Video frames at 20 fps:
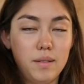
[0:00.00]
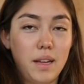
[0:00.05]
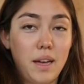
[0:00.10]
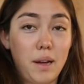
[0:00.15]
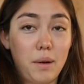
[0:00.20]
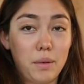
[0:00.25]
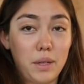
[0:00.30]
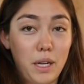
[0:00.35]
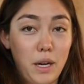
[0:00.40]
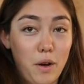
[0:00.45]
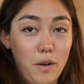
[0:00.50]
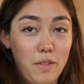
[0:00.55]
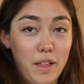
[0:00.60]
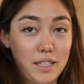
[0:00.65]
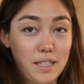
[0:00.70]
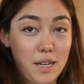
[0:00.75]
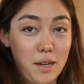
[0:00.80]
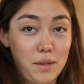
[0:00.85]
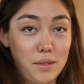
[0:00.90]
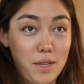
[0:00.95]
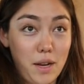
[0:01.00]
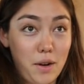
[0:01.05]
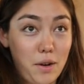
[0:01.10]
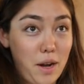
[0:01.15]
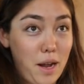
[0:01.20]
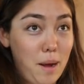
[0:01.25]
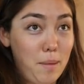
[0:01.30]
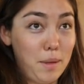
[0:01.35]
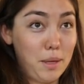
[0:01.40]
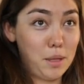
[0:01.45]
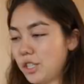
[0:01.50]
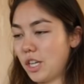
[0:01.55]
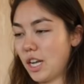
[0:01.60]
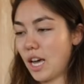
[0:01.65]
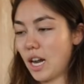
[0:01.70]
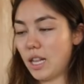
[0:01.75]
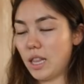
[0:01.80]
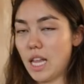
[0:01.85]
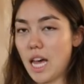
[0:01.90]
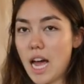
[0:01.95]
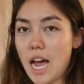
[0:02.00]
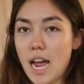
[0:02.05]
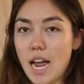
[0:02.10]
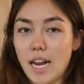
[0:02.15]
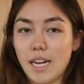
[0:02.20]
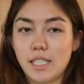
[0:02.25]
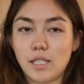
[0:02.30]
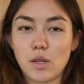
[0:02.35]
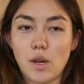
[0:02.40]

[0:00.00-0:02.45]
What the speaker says: I don't really know if that's how you say her name. She had a line,